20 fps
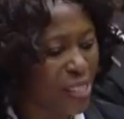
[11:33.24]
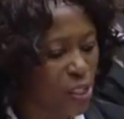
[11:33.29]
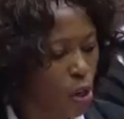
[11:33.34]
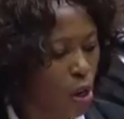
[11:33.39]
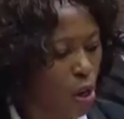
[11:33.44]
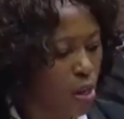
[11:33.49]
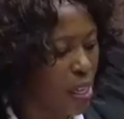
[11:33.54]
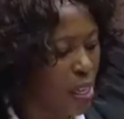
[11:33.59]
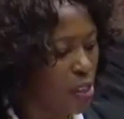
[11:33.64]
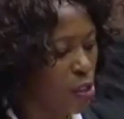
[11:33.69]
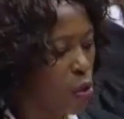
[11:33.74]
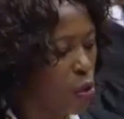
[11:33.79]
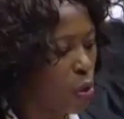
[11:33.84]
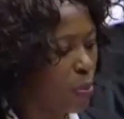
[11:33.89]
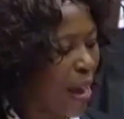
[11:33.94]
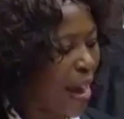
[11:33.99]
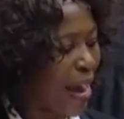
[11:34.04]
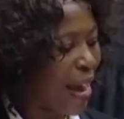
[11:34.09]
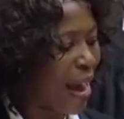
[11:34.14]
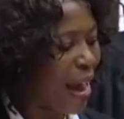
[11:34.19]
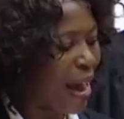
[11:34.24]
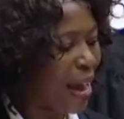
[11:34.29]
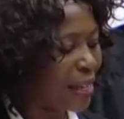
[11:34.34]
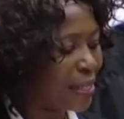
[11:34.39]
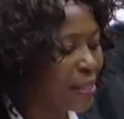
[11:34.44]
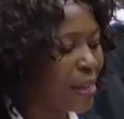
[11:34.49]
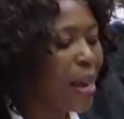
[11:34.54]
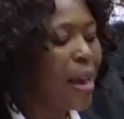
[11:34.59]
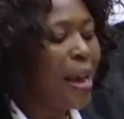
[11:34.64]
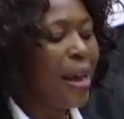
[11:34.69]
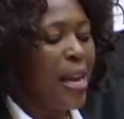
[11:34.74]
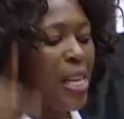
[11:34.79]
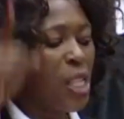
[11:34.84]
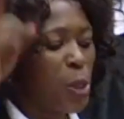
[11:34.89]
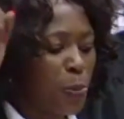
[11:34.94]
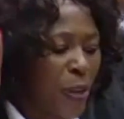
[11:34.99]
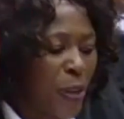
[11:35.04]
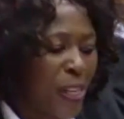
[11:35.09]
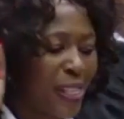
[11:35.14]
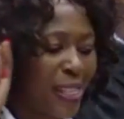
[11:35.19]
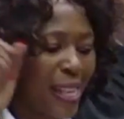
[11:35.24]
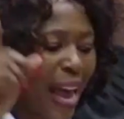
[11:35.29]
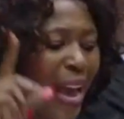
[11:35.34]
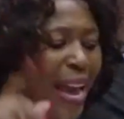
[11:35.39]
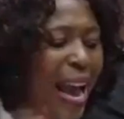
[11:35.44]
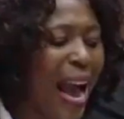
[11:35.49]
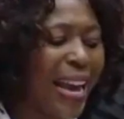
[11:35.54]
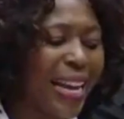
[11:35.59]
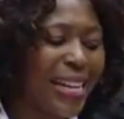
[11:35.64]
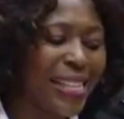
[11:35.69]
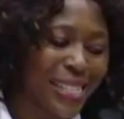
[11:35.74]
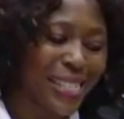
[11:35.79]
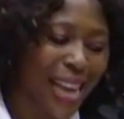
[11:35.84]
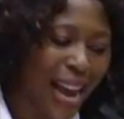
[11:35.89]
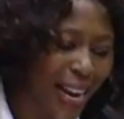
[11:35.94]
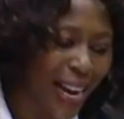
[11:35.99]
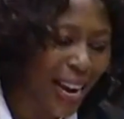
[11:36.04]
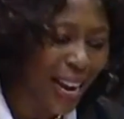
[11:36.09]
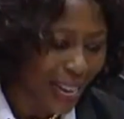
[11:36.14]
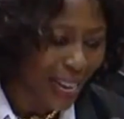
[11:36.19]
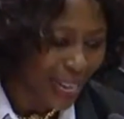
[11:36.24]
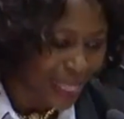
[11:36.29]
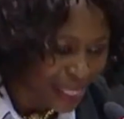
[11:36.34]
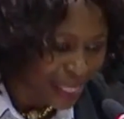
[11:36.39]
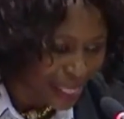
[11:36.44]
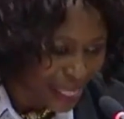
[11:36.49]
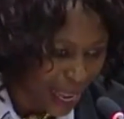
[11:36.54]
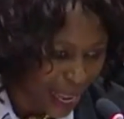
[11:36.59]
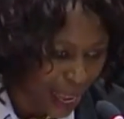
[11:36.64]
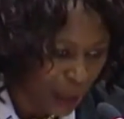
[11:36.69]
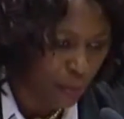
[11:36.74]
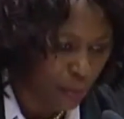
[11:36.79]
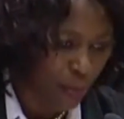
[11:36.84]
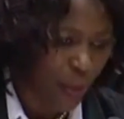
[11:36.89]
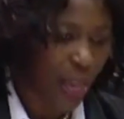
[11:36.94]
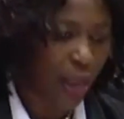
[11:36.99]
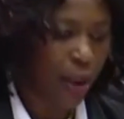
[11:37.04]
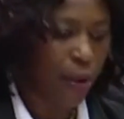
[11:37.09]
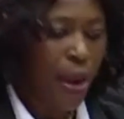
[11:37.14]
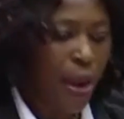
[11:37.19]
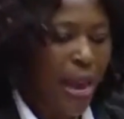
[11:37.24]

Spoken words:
closest to my heart is Priscilla Isaka Kaseme,